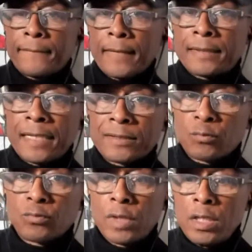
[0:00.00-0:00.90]
I think that's
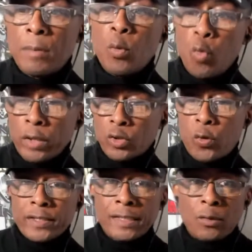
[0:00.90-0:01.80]
the number one
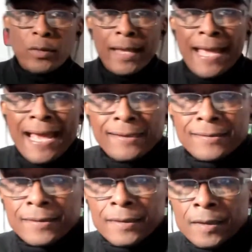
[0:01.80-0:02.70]
question I want to ask.